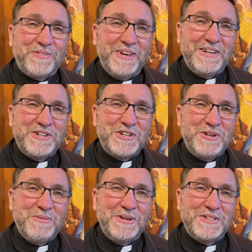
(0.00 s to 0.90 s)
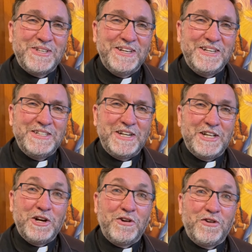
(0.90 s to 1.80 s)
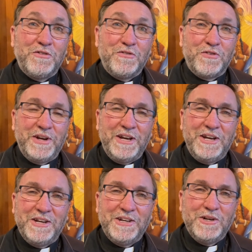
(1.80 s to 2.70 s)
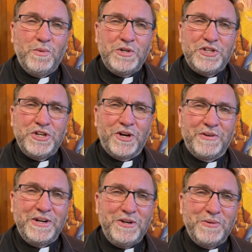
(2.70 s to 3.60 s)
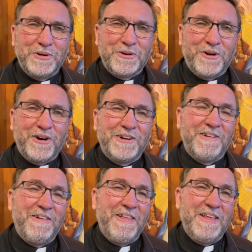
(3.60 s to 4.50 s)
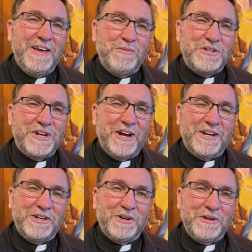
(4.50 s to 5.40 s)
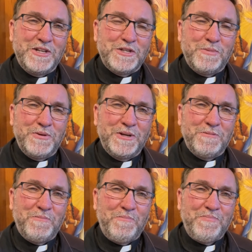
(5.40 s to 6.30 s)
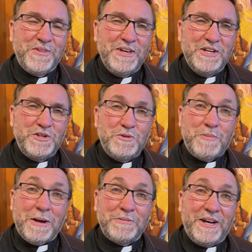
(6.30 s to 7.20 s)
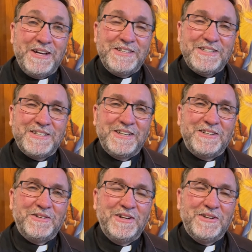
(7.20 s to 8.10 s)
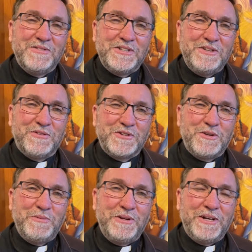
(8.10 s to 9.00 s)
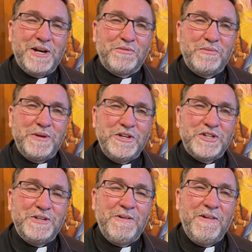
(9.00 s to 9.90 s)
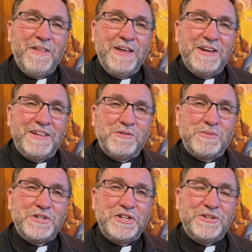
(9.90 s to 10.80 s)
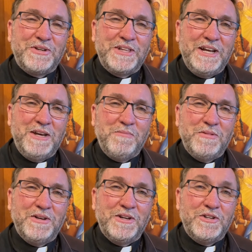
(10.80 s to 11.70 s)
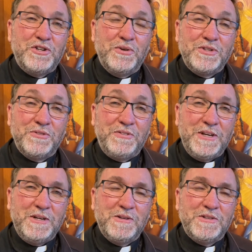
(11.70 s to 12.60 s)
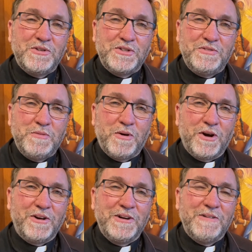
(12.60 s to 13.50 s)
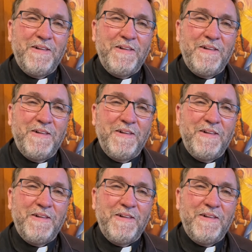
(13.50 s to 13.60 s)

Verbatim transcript: and she was declared free, which she already knew in her heart and which God had already spoken. She was baptized and received First Communion confirmation. That was when she took the name uh, Josephine, Josephine Margaret